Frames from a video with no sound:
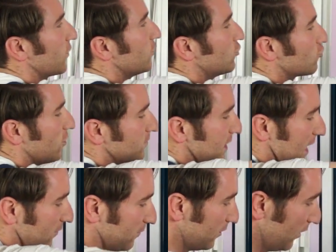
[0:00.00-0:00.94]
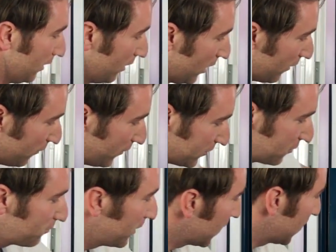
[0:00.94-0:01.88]
that can drop down. This
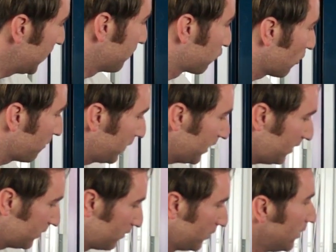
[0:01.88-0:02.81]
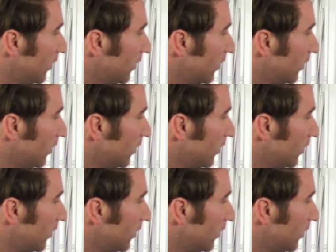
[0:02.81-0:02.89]
has been cleaned properly,